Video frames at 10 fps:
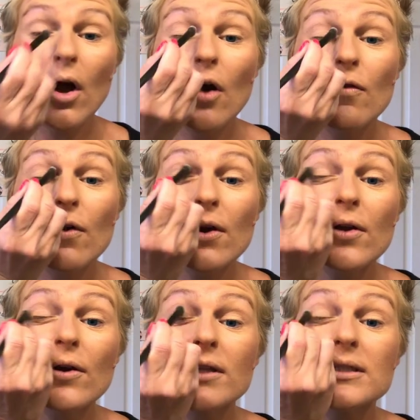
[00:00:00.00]
over your
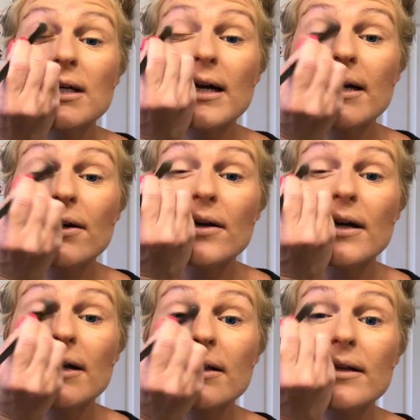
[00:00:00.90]
entire
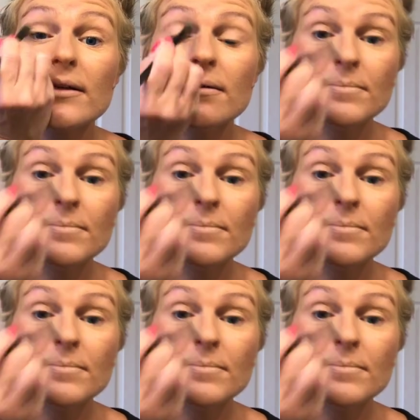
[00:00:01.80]
eyelid.